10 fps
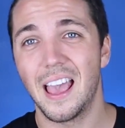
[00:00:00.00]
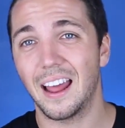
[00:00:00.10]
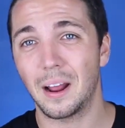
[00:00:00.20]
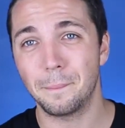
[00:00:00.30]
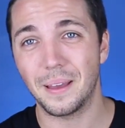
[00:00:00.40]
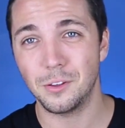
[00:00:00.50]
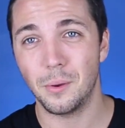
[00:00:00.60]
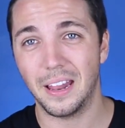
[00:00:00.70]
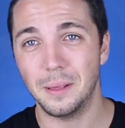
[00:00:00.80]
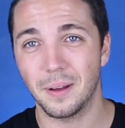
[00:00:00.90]
And I bet
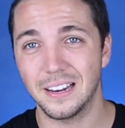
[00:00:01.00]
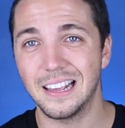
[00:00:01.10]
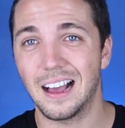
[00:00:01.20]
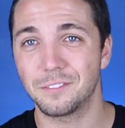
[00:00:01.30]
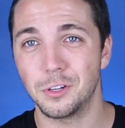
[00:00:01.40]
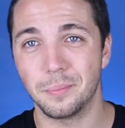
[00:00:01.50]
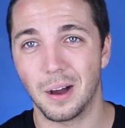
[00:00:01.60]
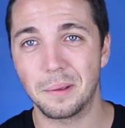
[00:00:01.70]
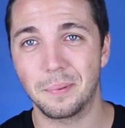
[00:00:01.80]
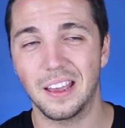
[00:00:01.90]
you any money after you
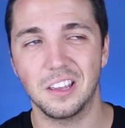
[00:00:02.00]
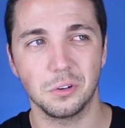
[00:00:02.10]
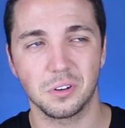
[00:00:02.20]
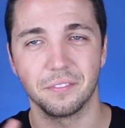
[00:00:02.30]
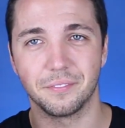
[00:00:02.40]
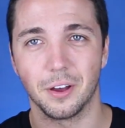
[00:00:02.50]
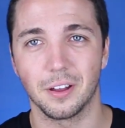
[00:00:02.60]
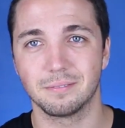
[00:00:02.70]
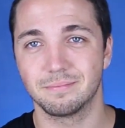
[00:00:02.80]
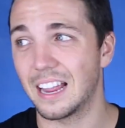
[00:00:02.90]
buy a pair, you'll
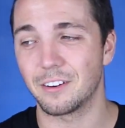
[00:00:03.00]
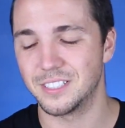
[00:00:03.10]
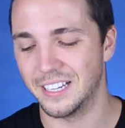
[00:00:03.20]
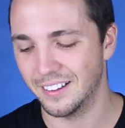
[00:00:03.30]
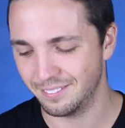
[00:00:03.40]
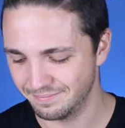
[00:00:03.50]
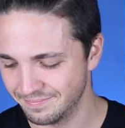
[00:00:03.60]
convert. Guarantee it.